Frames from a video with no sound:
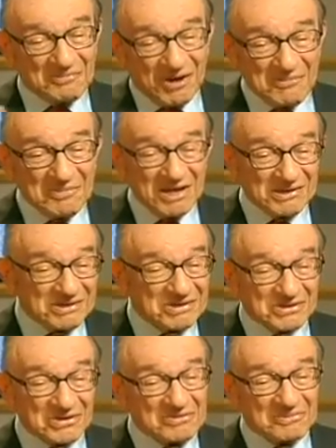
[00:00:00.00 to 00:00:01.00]
my
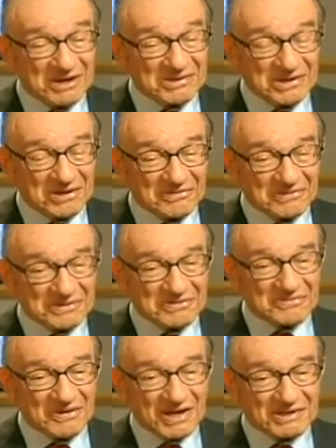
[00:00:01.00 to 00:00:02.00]
main concern
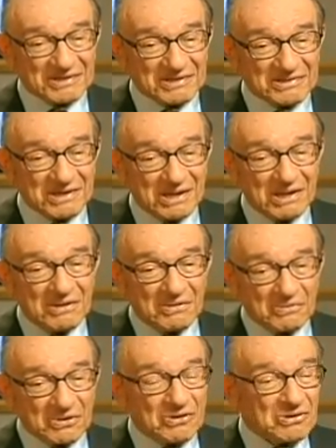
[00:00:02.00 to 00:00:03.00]
myself is the fact is
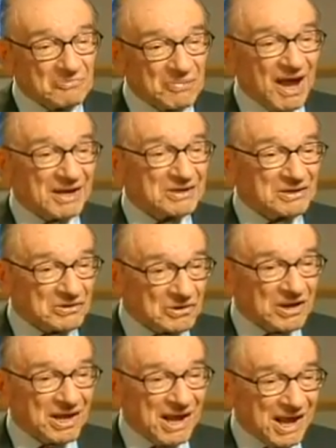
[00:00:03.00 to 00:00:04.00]
we ought to go
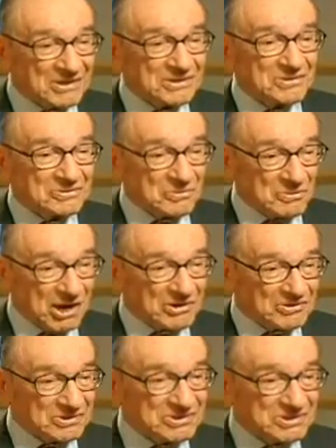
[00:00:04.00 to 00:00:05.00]
back and look at
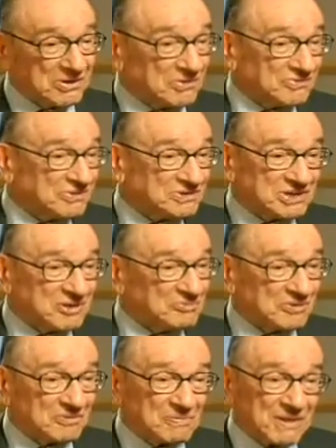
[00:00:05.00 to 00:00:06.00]
the records. You know, for
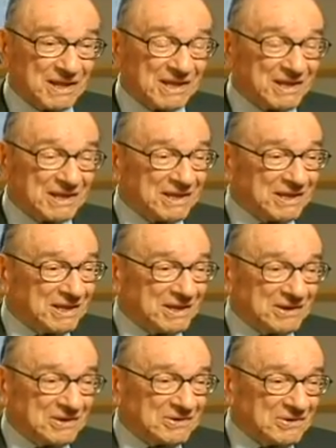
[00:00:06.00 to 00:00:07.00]
example,
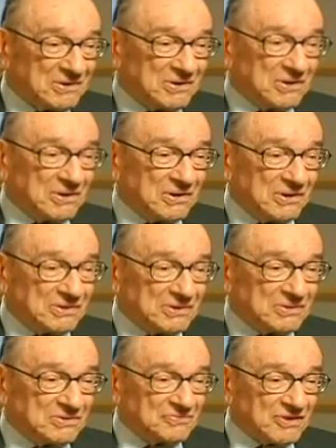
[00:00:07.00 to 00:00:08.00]

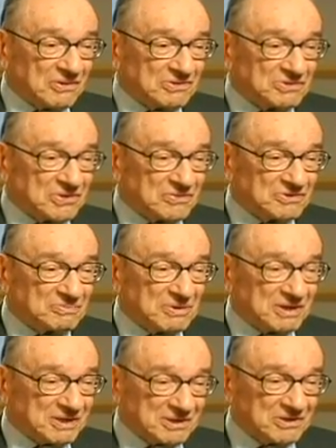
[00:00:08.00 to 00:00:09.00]
the Federal
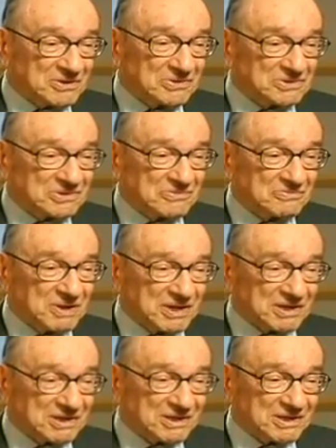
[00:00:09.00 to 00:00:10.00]
Reserve has been
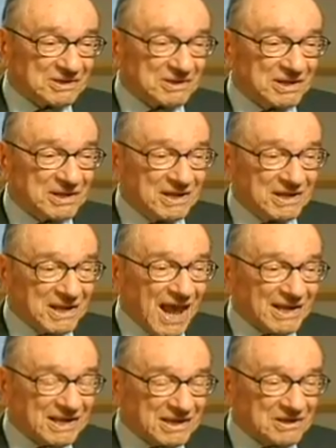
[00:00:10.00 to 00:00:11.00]
accused of being
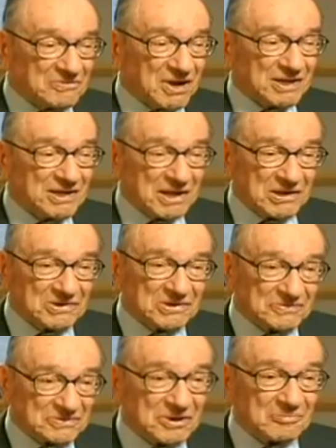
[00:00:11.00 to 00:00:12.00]
lacking in
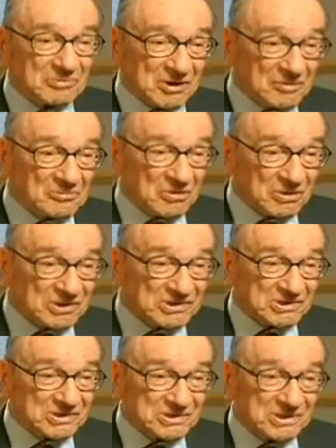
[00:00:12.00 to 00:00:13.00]
regulation of subprime
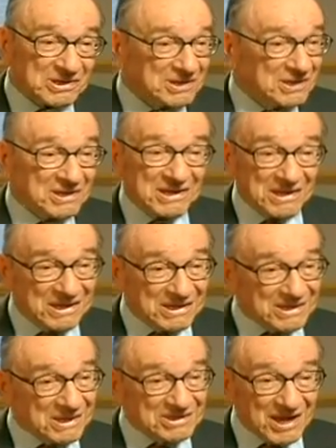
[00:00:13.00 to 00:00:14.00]
mortgages.
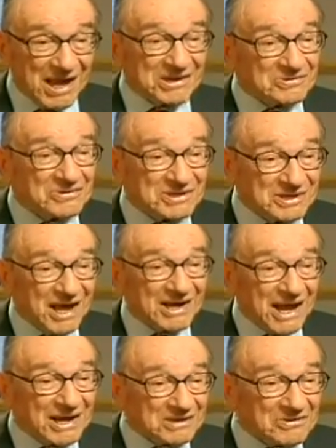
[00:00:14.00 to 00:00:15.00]
That's
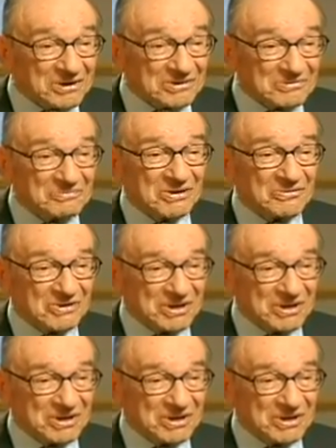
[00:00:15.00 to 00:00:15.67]
actually not accurate.